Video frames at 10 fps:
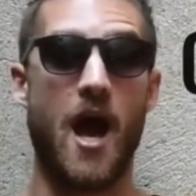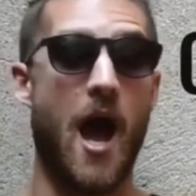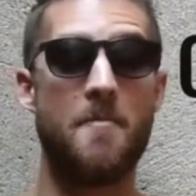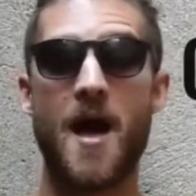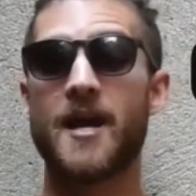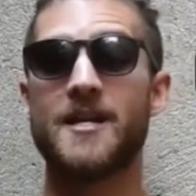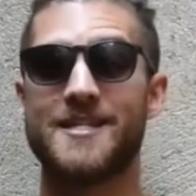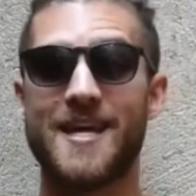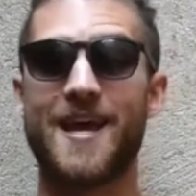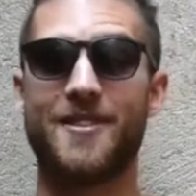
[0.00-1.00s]
I'm not going to
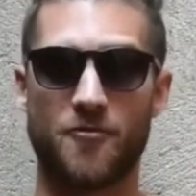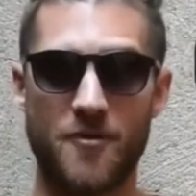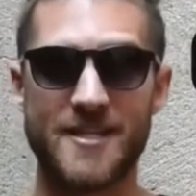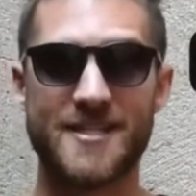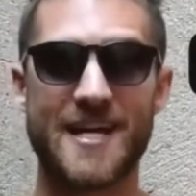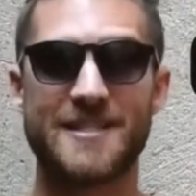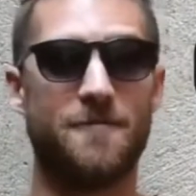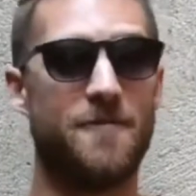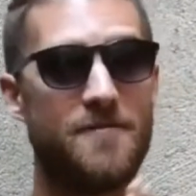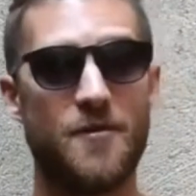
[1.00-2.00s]
say 3 sets
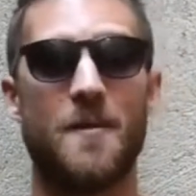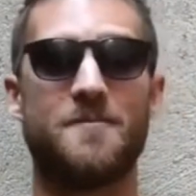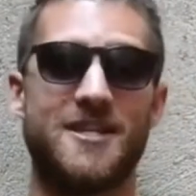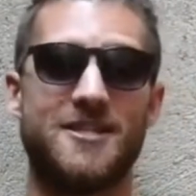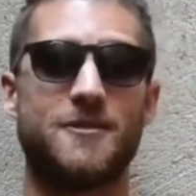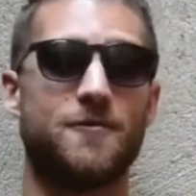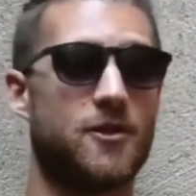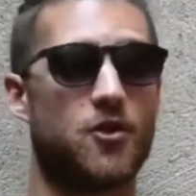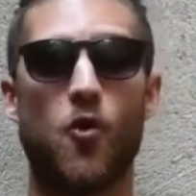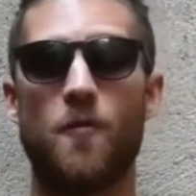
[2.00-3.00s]
of 15 repetitions for
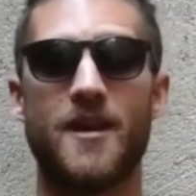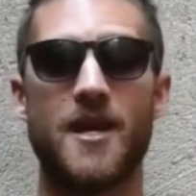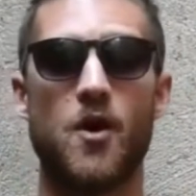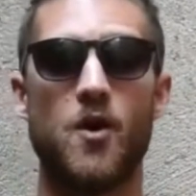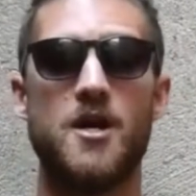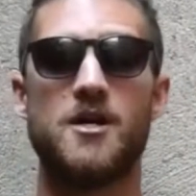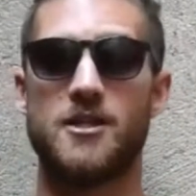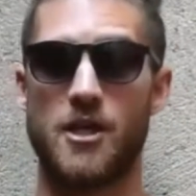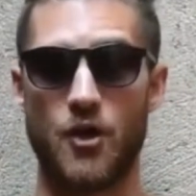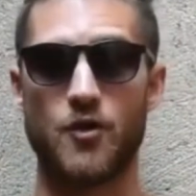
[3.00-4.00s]
this whole video.
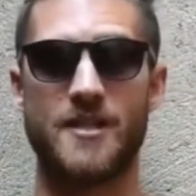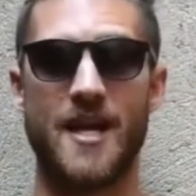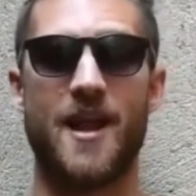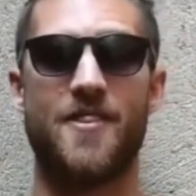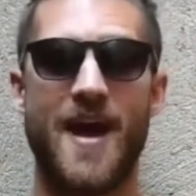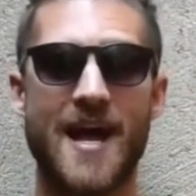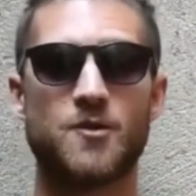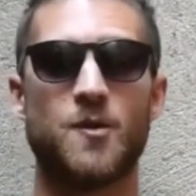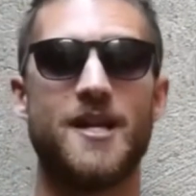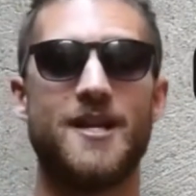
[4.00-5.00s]
Just understand
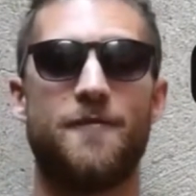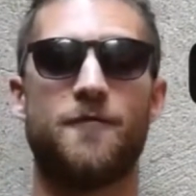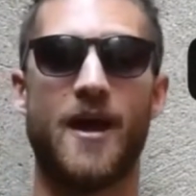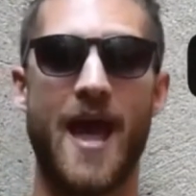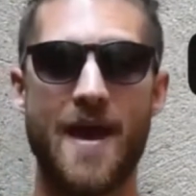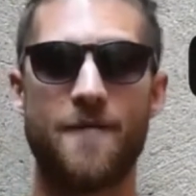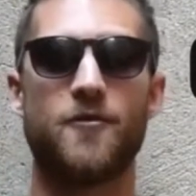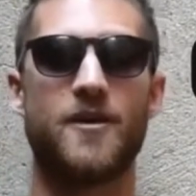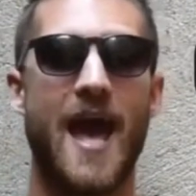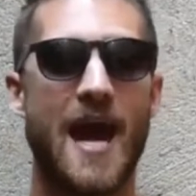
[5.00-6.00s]
that's what he did for
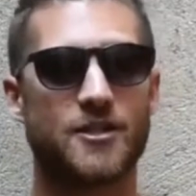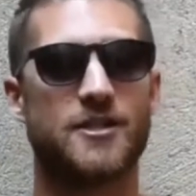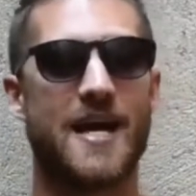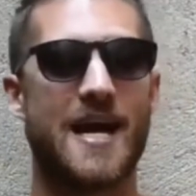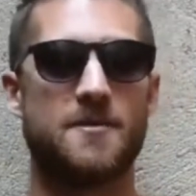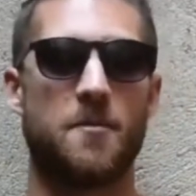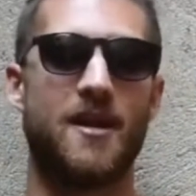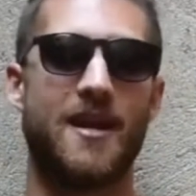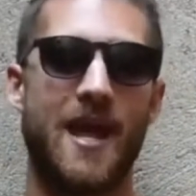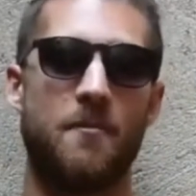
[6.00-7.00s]
every exercise I'm going
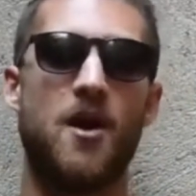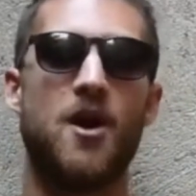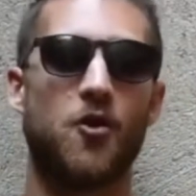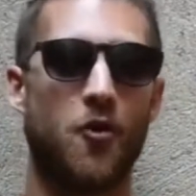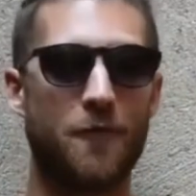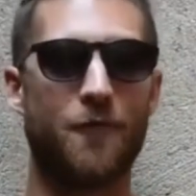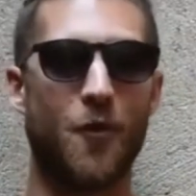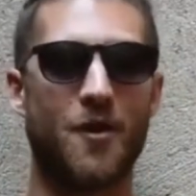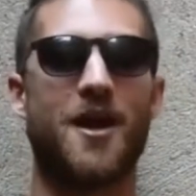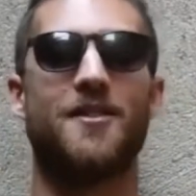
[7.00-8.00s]
to name going
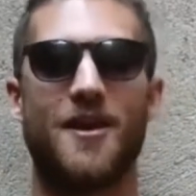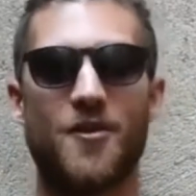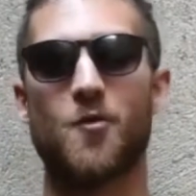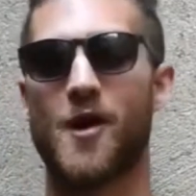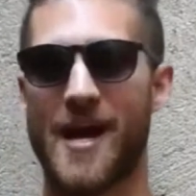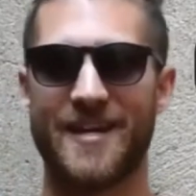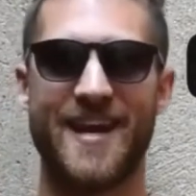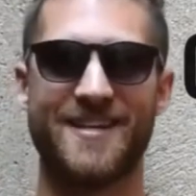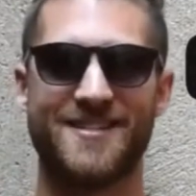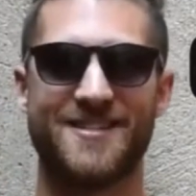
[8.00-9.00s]
forward on the other workout
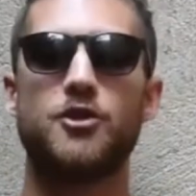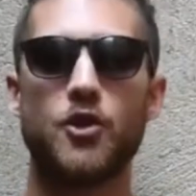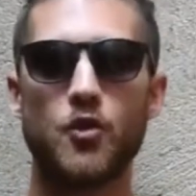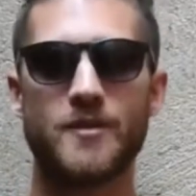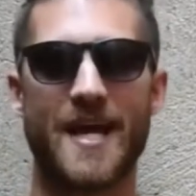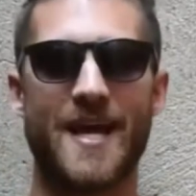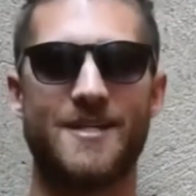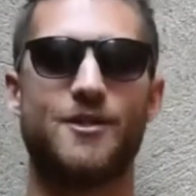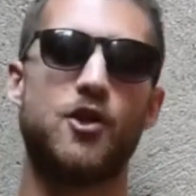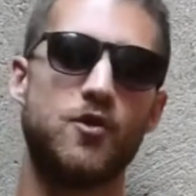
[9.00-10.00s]
days.
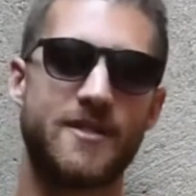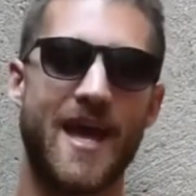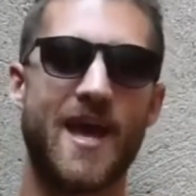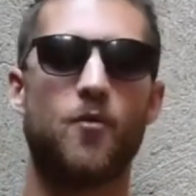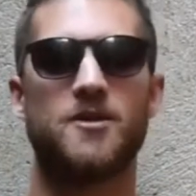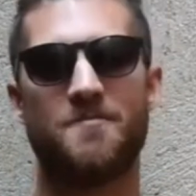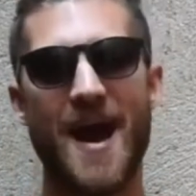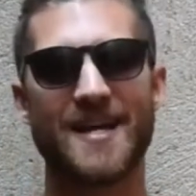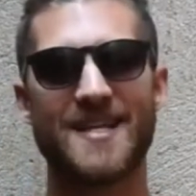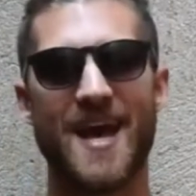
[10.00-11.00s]
Tuesday was
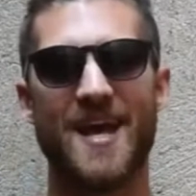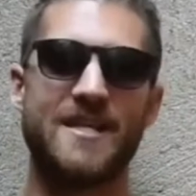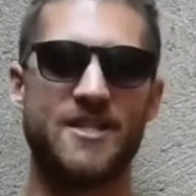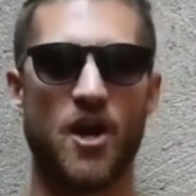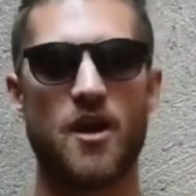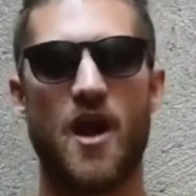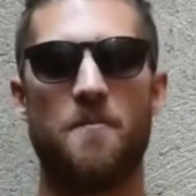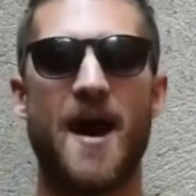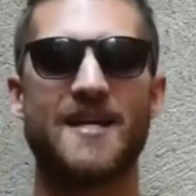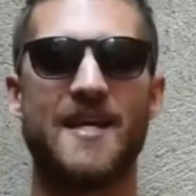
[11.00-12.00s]
back day. He started
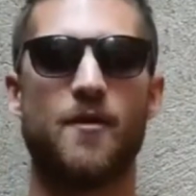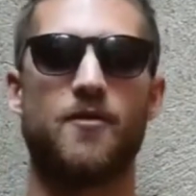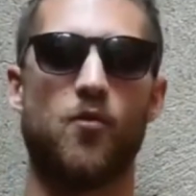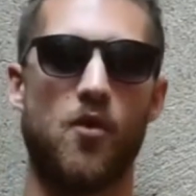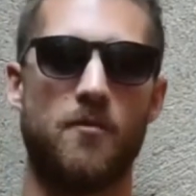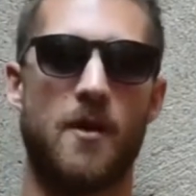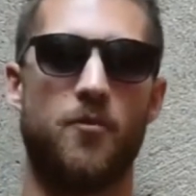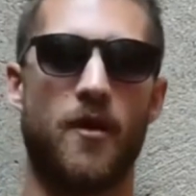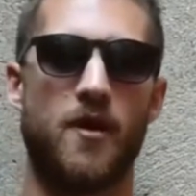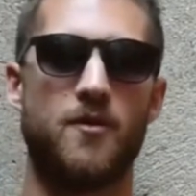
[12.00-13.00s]
off back day with a
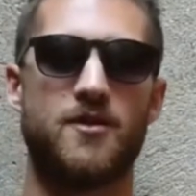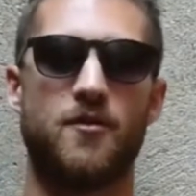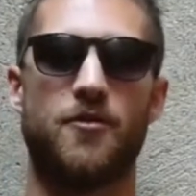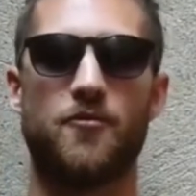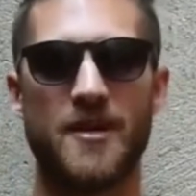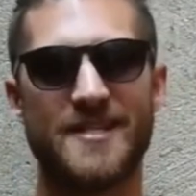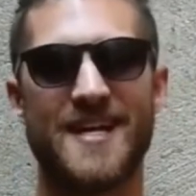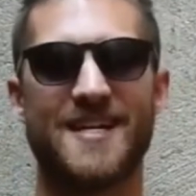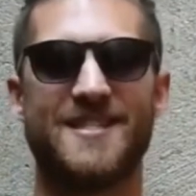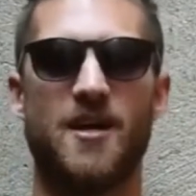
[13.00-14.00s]
warm-up where he would do 3 sets